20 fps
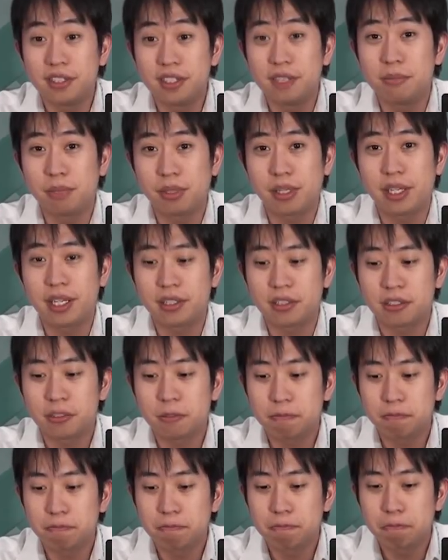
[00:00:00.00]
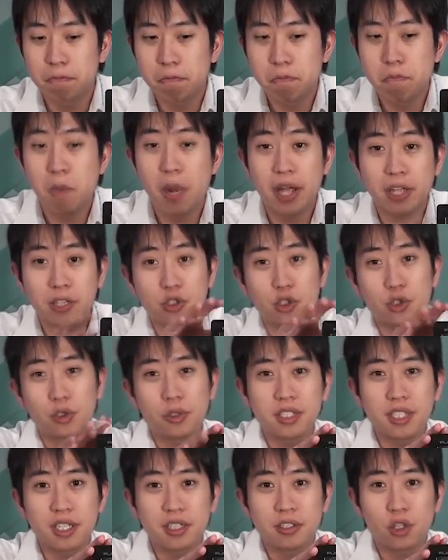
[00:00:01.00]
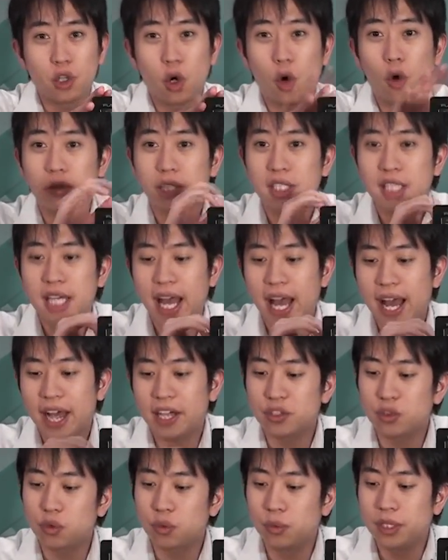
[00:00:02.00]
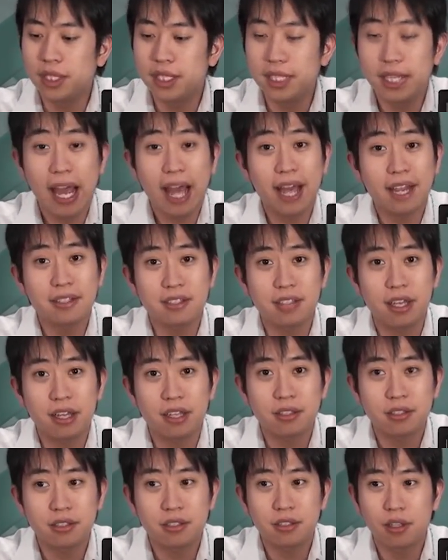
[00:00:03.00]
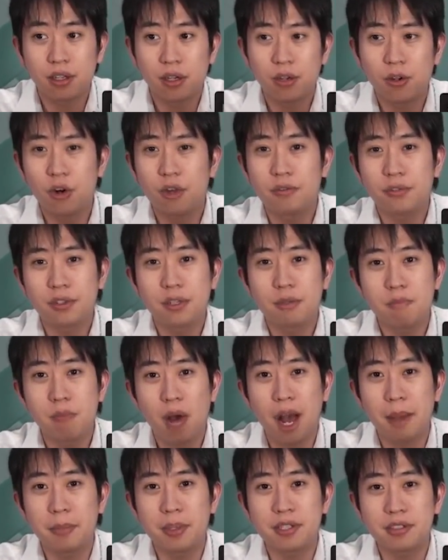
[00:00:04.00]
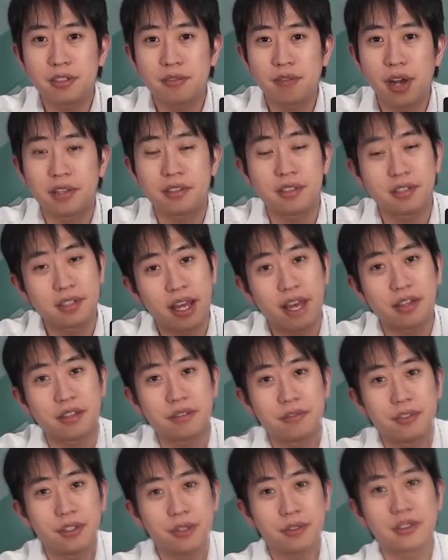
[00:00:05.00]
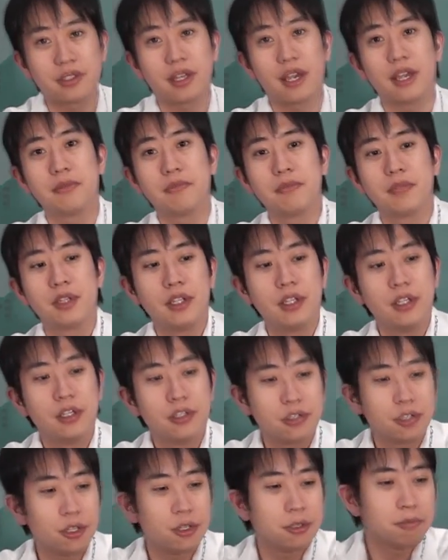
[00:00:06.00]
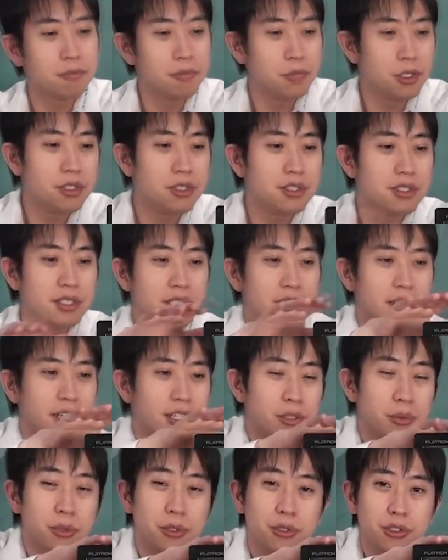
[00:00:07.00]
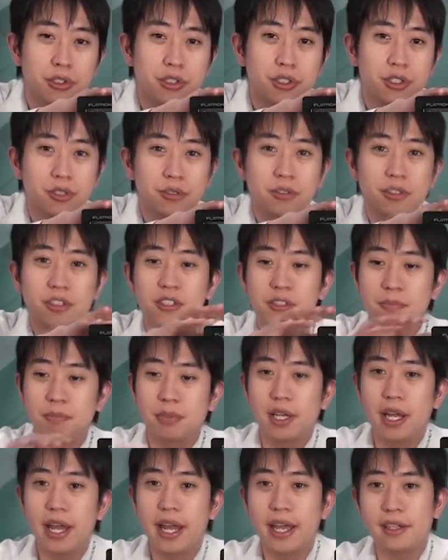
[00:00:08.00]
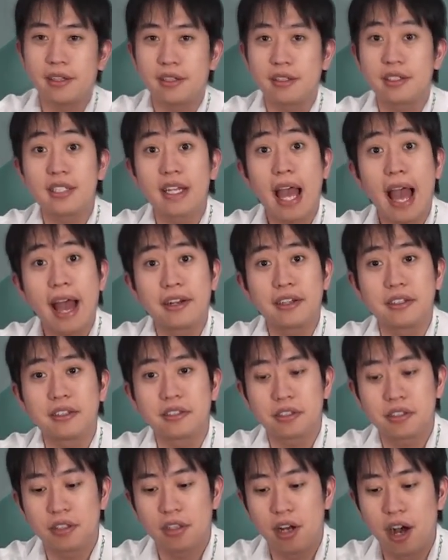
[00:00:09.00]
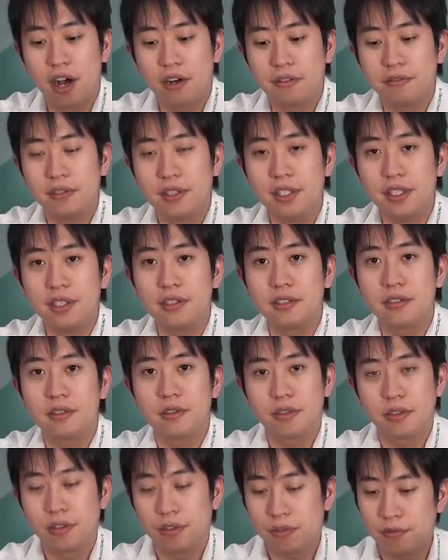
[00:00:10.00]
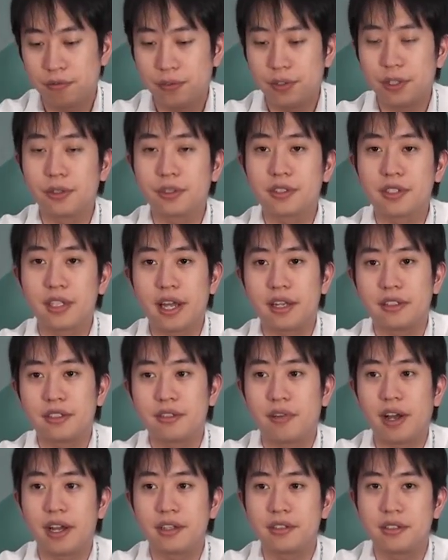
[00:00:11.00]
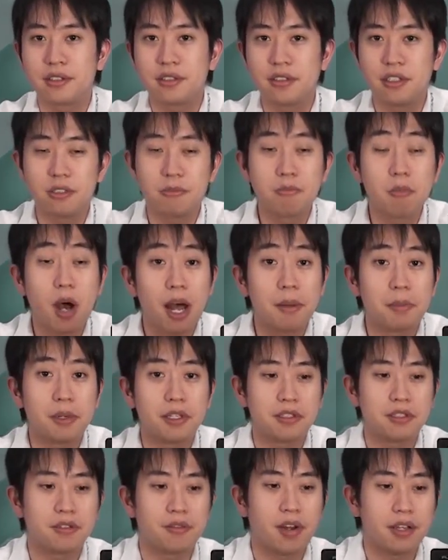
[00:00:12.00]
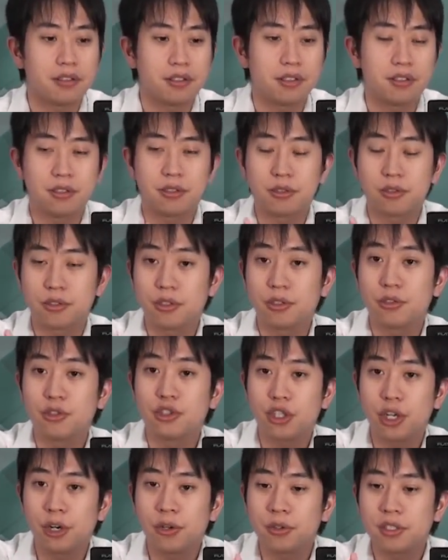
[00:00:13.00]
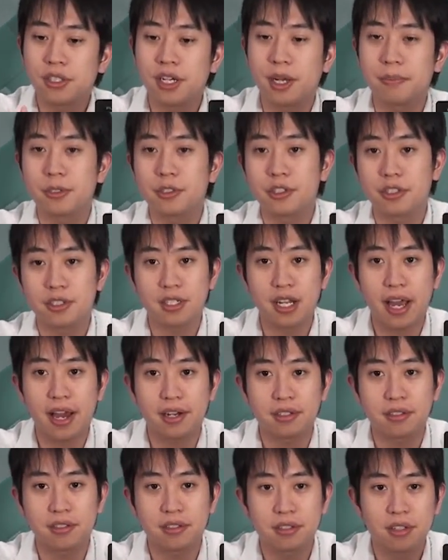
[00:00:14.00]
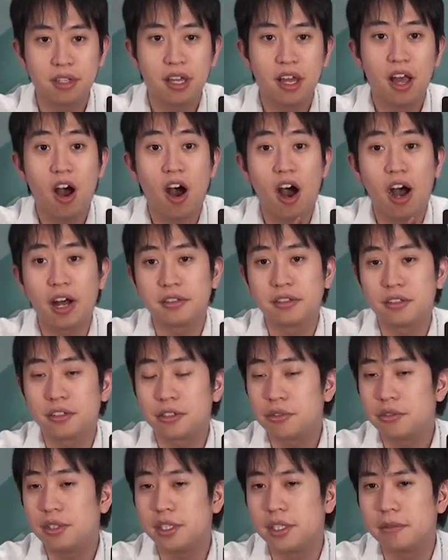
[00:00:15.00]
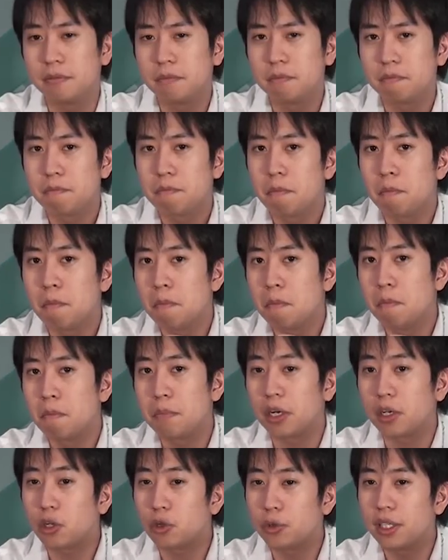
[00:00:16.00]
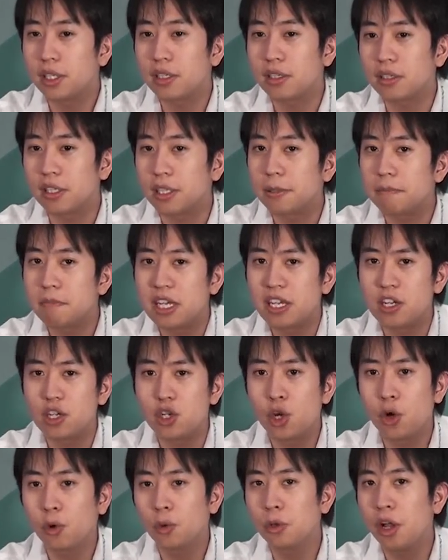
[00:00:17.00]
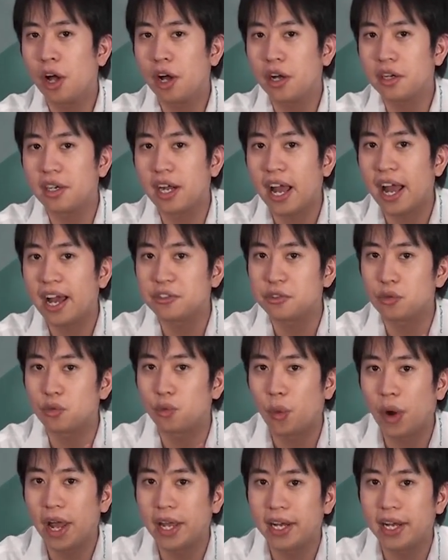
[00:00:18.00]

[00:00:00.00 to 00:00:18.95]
in place, my control center only has read access over the Modbus devices at the field site. So you can see that it will still display the status of these field site devices, these Modbus devices. It'll still show the temperature status on the screen. But critically, it no longer has write